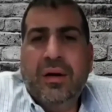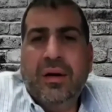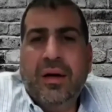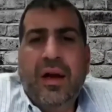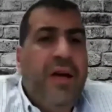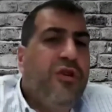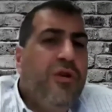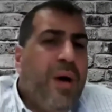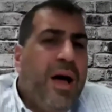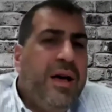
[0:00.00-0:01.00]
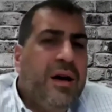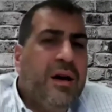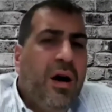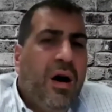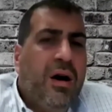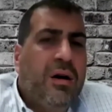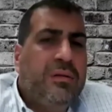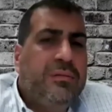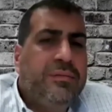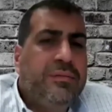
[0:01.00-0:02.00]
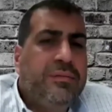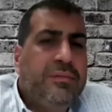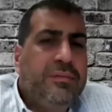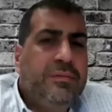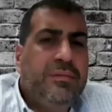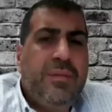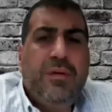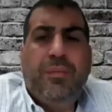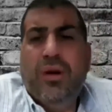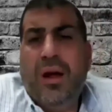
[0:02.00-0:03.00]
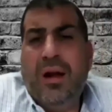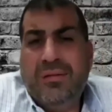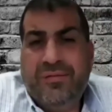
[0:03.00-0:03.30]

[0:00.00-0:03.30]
If you're buying a car, maybe you put on,